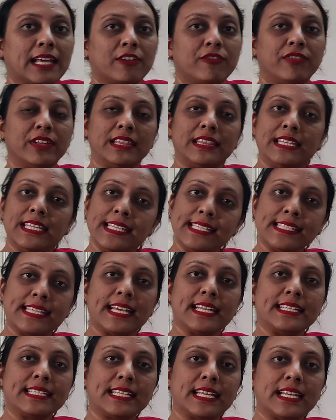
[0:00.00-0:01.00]
With this
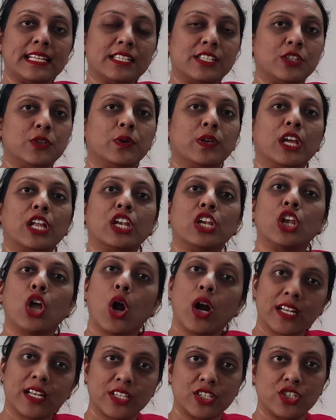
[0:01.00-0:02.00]
sentence, you
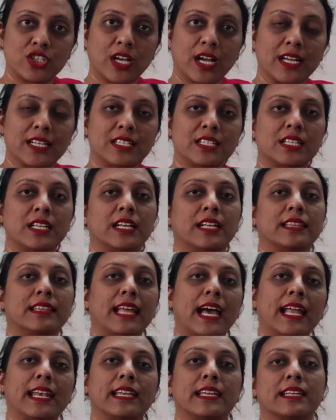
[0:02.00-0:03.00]
cannot judge
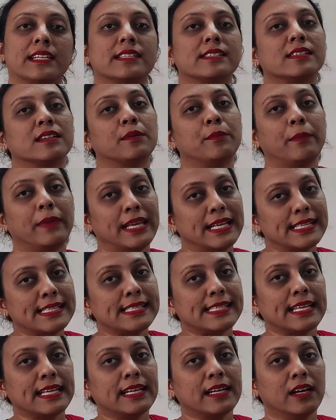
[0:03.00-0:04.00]
that it is a male
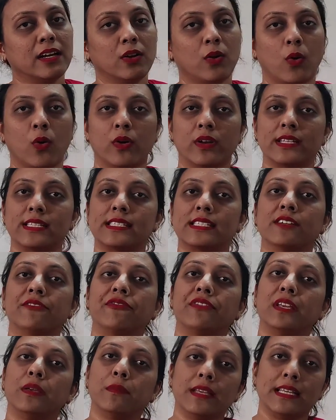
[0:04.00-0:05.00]
singer or it's
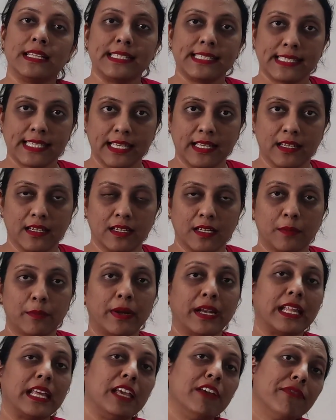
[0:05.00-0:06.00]
a female singer.
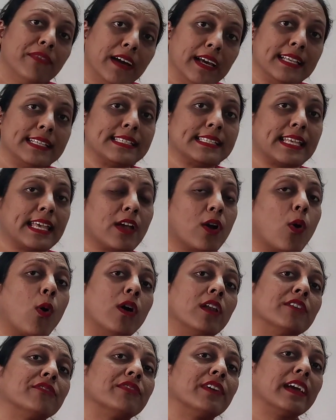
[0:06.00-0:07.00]
But if I say
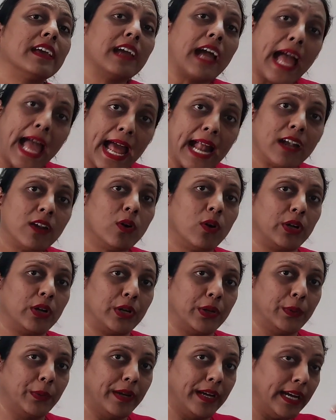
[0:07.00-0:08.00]
or if I add
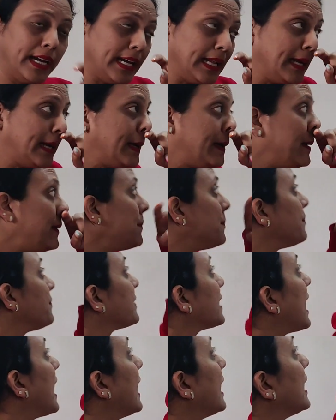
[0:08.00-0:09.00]
on to it,
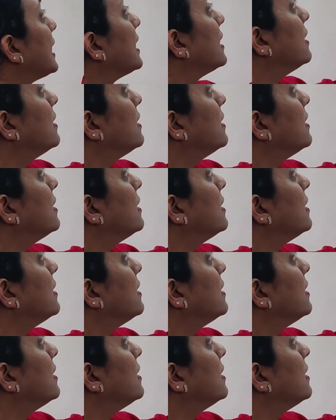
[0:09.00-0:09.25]
I